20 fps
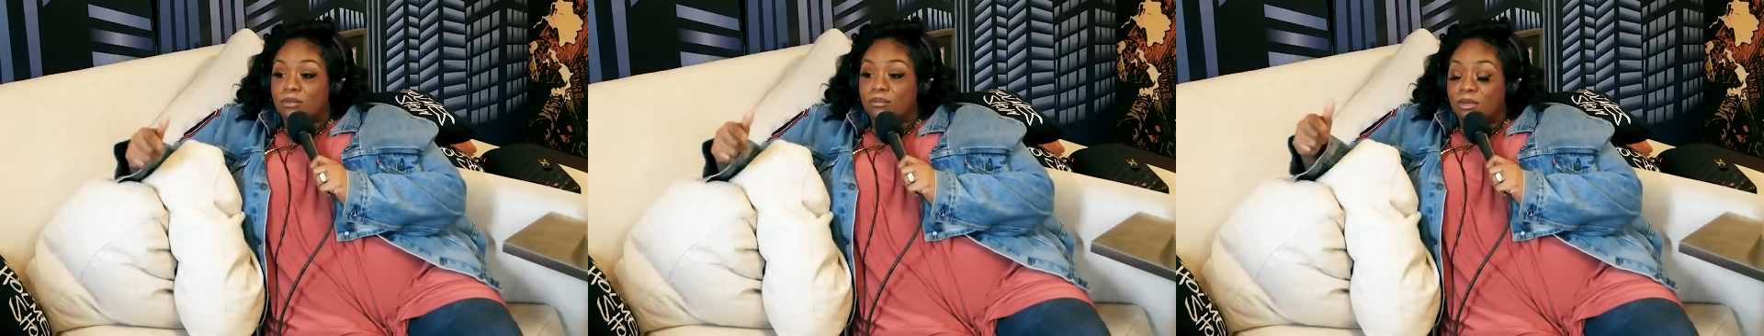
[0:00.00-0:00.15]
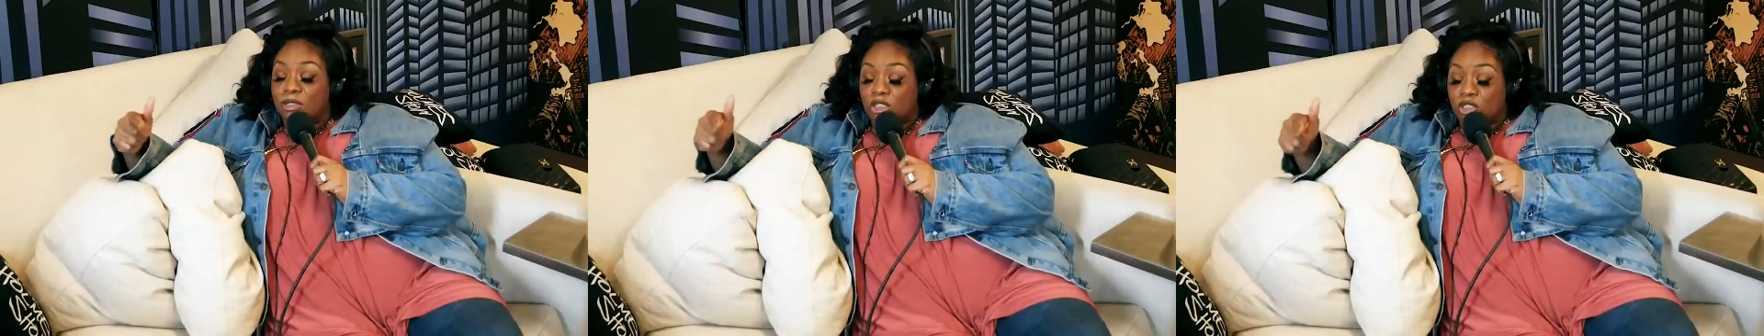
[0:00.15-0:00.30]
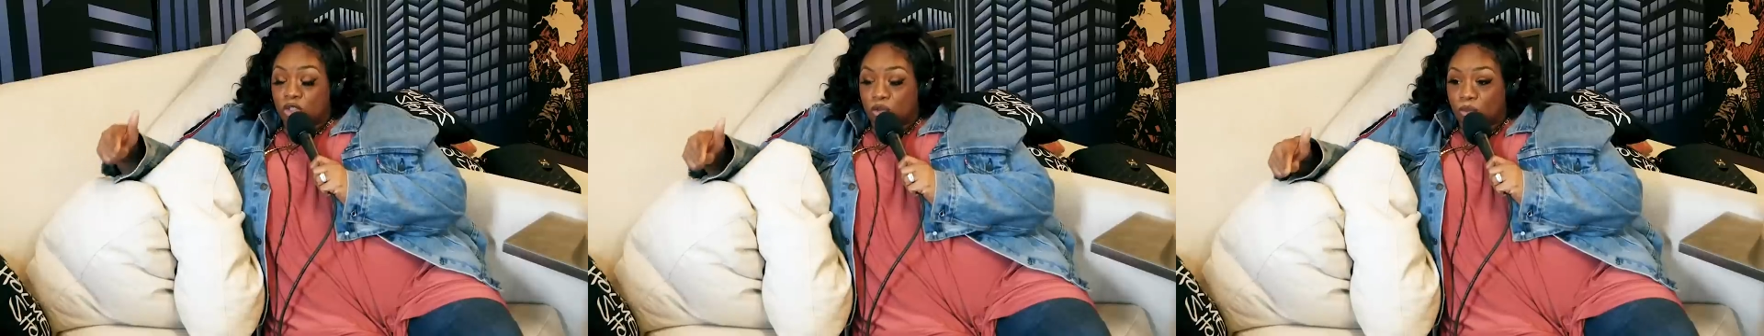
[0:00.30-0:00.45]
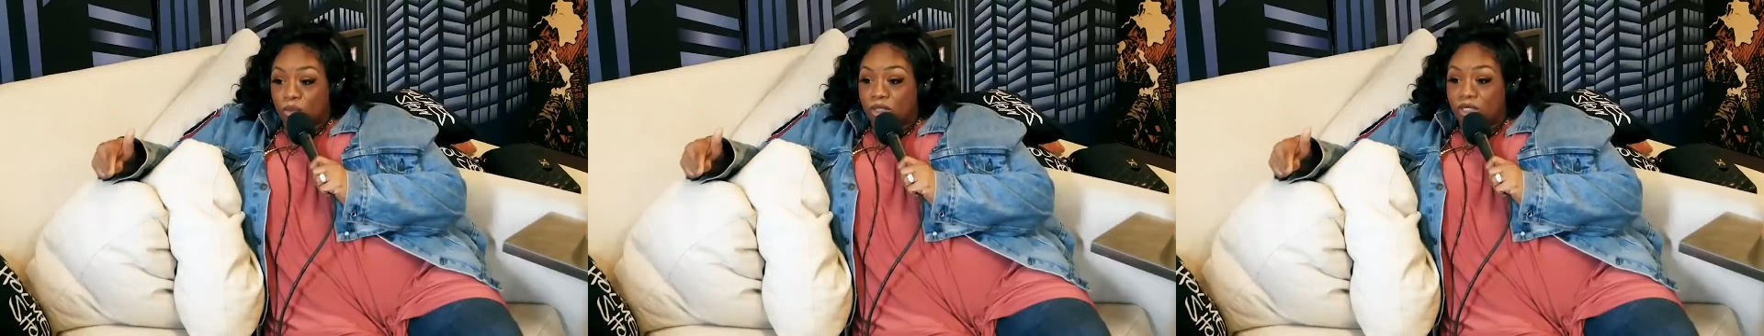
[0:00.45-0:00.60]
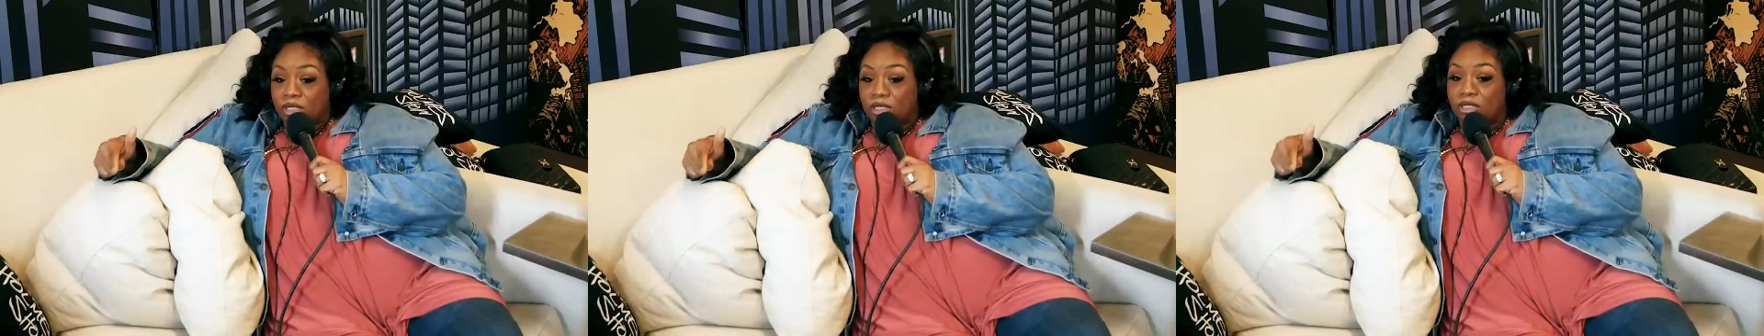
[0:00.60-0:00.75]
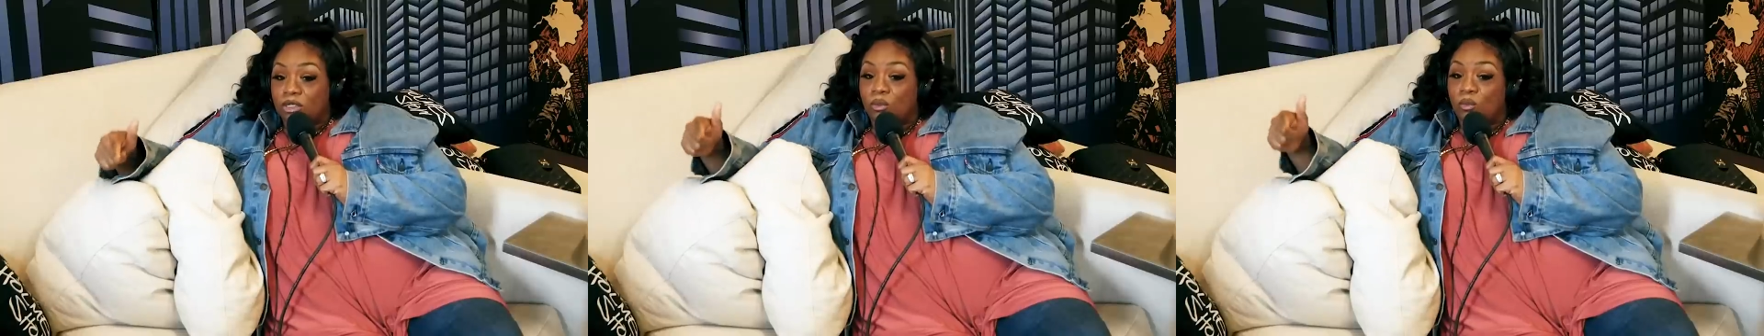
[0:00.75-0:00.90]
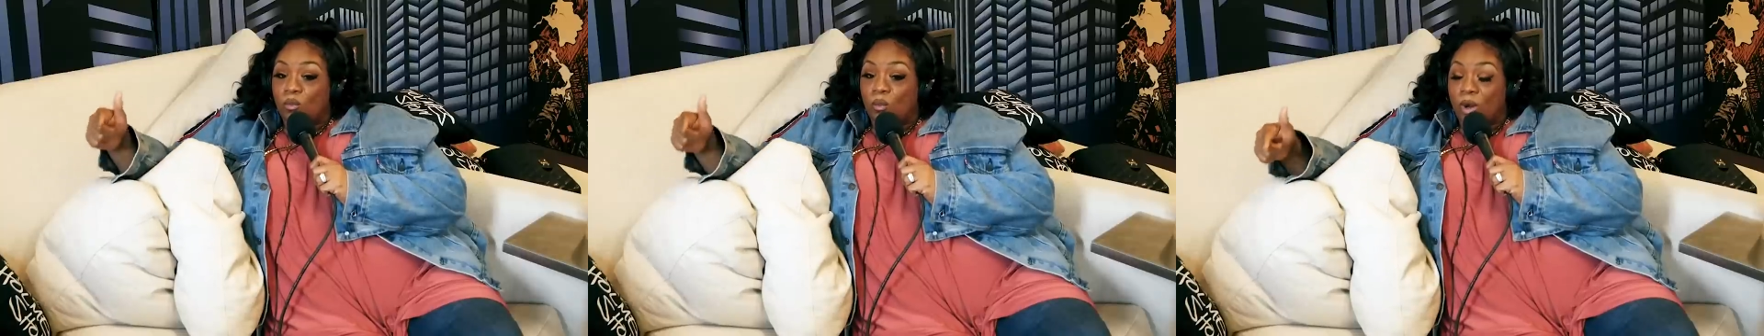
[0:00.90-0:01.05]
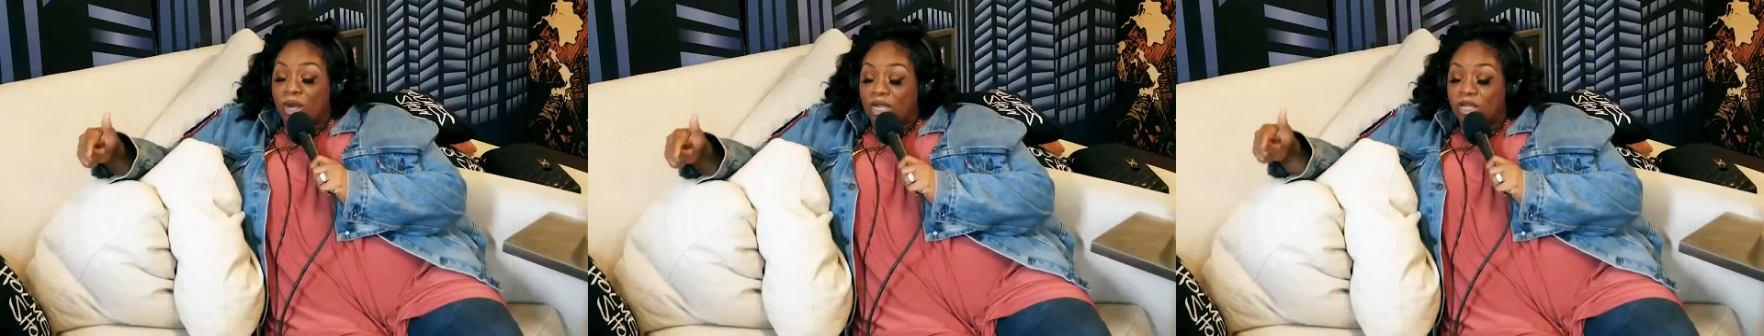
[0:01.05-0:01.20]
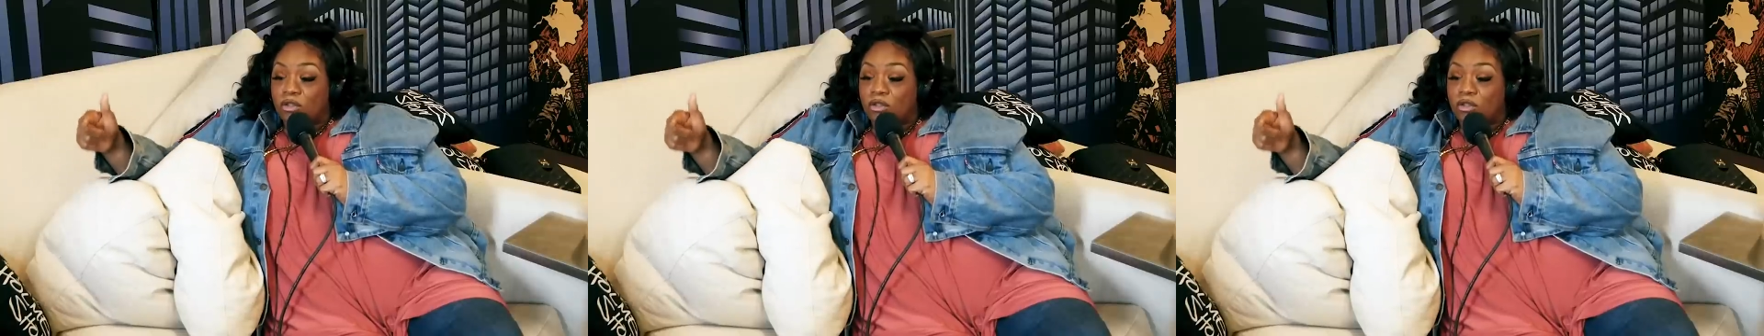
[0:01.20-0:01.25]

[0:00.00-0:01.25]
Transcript: to be treated the way